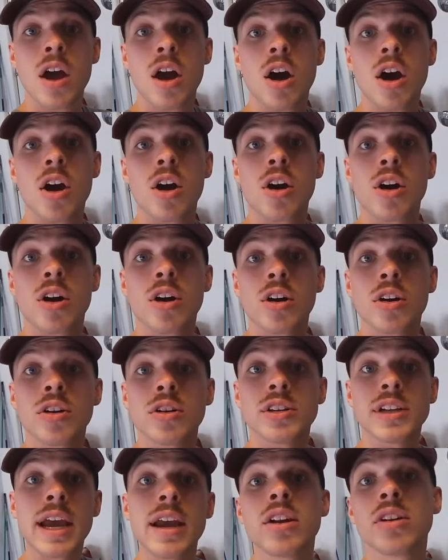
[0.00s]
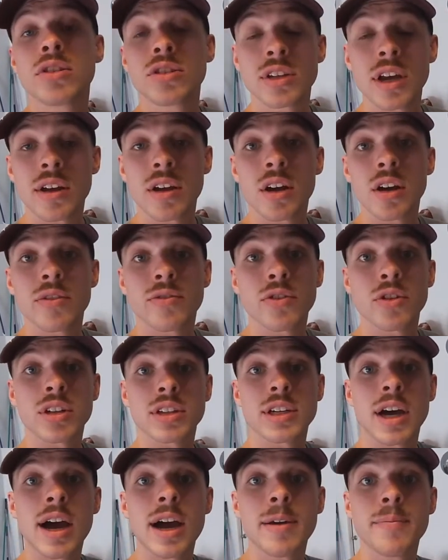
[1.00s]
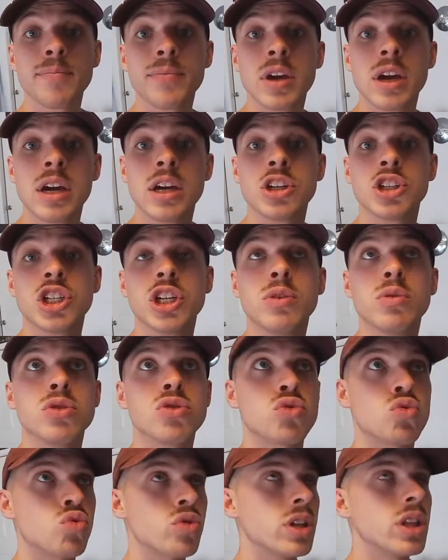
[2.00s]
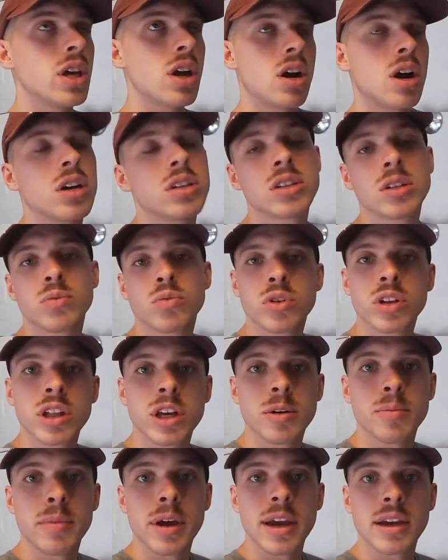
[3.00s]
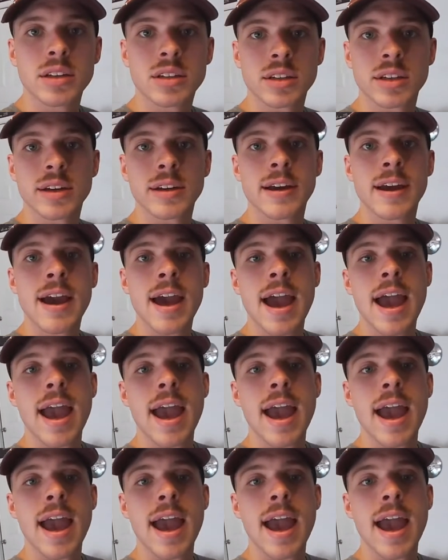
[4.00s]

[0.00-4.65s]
our day nurse for the time, she was really awesome, really amazing,